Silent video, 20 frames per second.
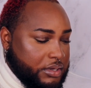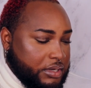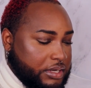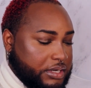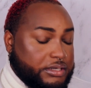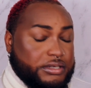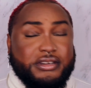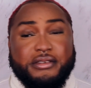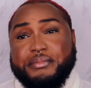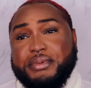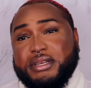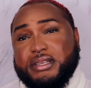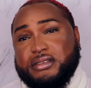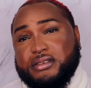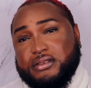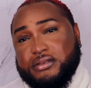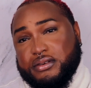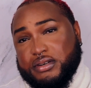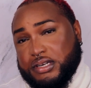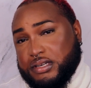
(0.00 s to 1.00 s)
There's gonna be a
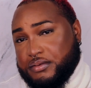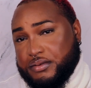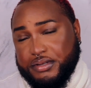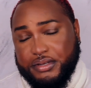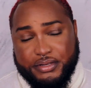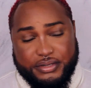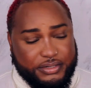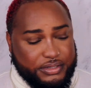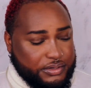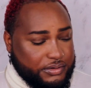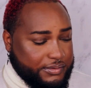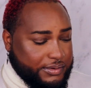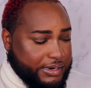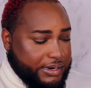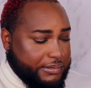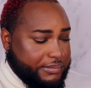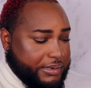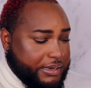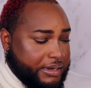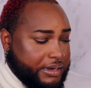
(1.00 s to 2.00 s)
tutorial in here, don't
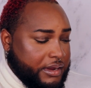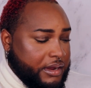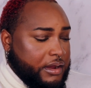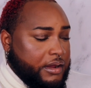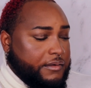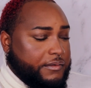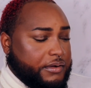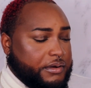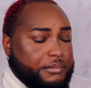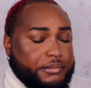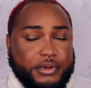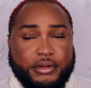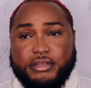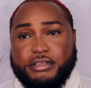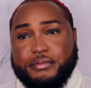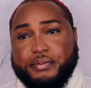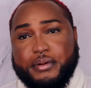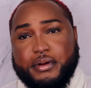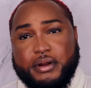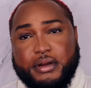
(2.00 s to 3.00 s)
worry. But for the
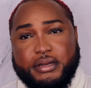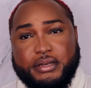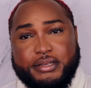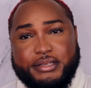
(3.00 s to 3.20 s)
most part,